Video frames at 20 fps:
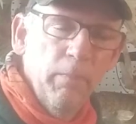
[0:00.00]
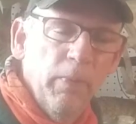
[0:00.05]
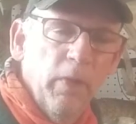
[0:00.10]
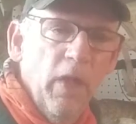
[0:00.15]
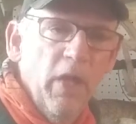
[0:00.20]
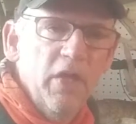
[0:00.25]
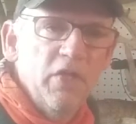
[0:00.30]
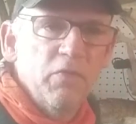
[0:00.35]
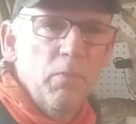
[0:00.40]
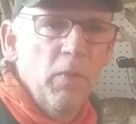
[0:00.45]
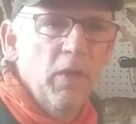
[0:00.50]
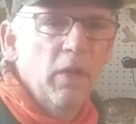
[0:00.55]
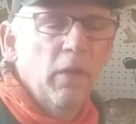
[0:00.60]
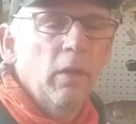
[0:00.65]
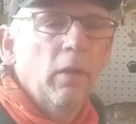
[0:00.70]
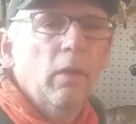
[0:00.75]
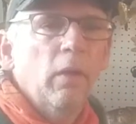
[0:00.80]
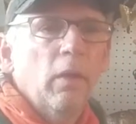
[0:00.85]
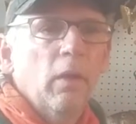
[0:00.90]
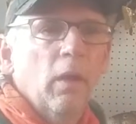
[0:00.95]
placement,
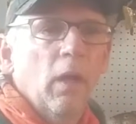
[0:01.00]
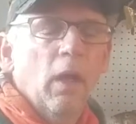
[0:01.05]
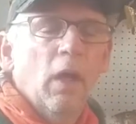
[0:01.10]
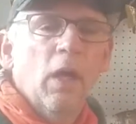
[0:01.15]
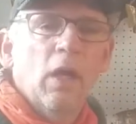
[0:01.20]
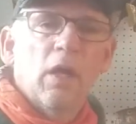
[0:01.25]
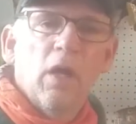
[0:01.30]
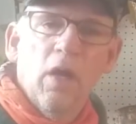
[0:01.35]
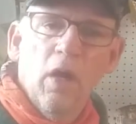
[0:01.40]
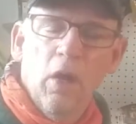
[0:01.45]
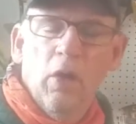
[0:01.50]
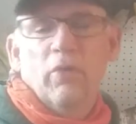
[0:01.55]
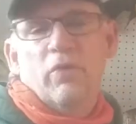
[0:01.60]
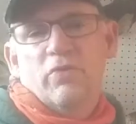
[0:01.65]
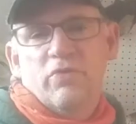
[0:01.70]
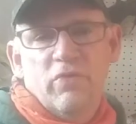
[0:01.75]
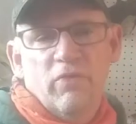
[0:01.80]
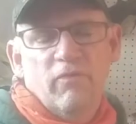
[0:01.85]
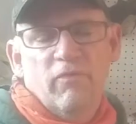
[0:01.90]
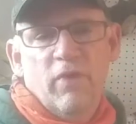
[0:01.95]
color
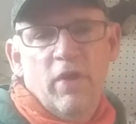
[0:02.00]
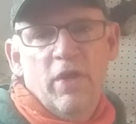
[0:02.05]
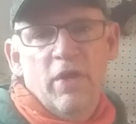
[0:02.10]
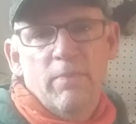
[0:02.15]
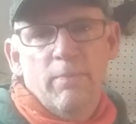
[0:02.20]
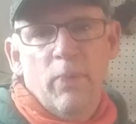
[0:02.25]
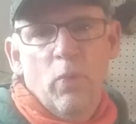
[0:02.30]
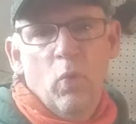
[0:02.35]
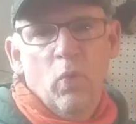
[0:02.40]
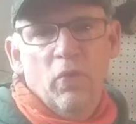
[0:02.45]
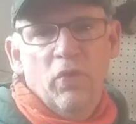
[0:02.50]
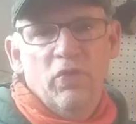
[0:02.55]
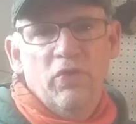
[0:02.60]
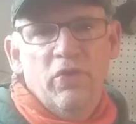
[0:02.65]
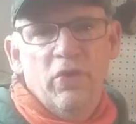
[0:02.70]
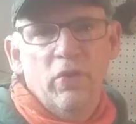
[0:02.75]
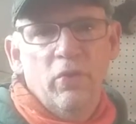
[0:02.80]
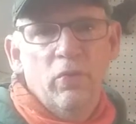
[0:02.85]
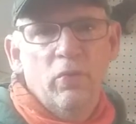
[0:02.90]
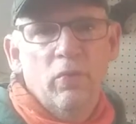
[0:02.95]
is very important
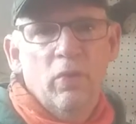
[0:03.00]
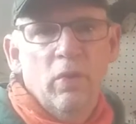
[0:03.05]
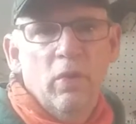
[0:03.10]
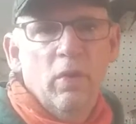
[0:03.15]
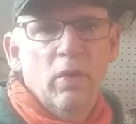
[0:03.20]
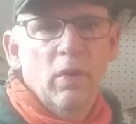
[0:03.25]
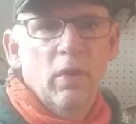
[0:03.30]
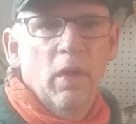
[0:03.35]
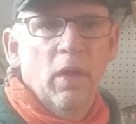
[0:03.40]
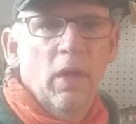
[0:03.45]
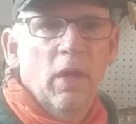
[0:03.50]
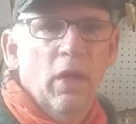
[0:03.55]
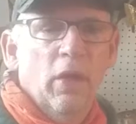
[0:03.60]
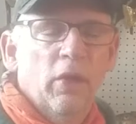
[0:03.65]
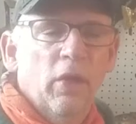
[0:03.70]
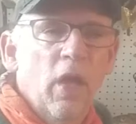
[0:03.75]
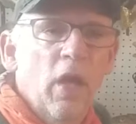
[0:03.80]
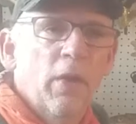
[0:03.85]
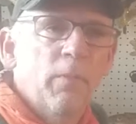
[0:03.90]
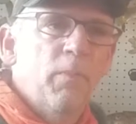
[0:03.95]
too. A
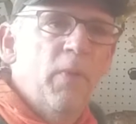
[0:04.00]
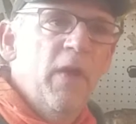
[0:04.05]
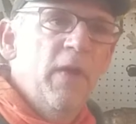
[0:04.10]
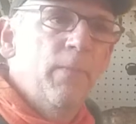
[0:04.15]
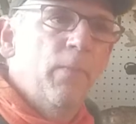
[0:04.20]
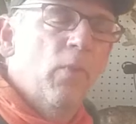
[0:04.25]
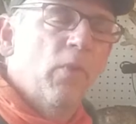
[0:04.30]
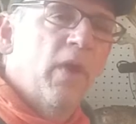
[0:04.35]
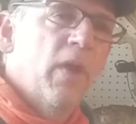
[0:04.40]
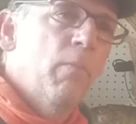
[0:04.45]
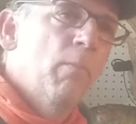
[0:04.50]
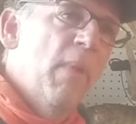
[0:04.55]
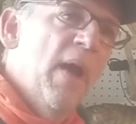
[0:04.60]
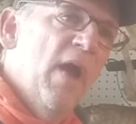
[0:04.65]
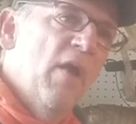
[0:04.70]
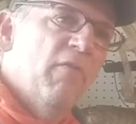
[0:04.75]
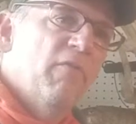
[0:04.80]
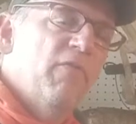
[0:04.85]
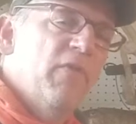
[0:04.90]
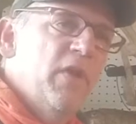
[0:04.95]
lot of people can
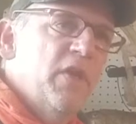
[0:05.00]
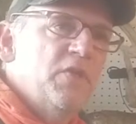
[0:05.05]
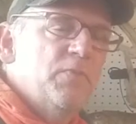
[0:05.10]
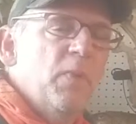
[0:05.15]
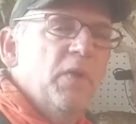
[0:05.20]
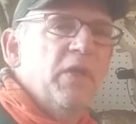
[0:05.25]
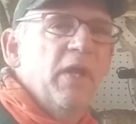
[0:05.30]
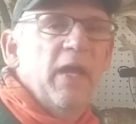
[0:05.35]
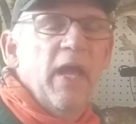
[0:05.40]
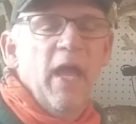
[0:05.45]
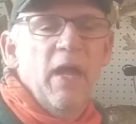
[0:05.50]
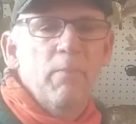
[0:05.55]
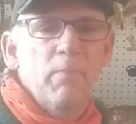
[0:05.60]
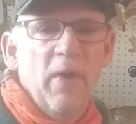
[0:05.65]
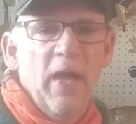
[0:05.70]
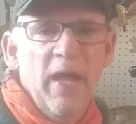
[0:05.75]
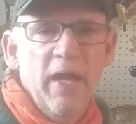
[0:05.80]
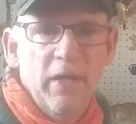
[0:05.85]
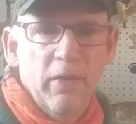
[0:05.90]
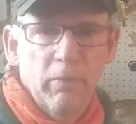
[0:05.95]
mount fish, but they can't
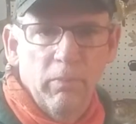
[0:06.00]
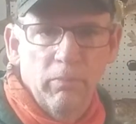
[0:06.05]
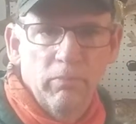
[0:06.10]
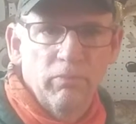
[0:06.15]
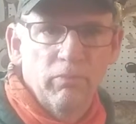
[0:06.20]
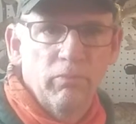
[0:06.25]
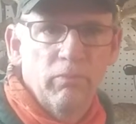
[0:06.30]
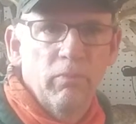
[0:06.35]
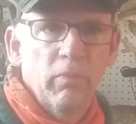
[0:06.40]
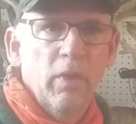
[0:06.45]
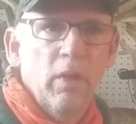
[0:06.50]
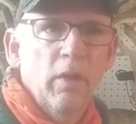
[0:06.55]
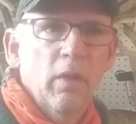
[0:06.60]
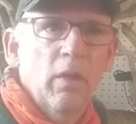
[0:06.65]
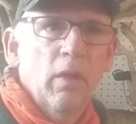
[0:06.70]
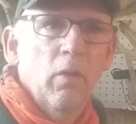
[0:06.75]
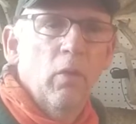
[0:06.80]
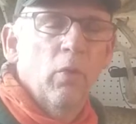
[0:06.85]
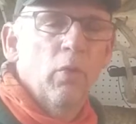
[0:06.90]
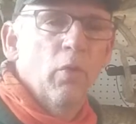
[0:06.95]
paint them,
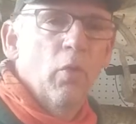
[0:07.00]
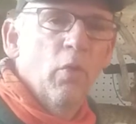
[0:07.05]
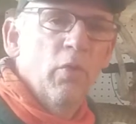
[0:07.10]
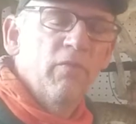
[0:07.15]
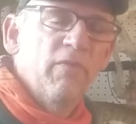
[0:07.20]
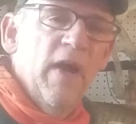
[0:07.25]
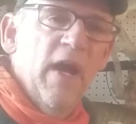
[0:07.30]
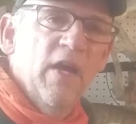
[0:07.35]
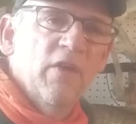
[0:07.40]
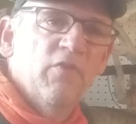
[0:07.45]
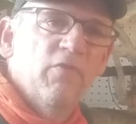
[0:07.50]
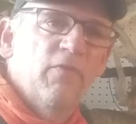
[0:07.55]
or vice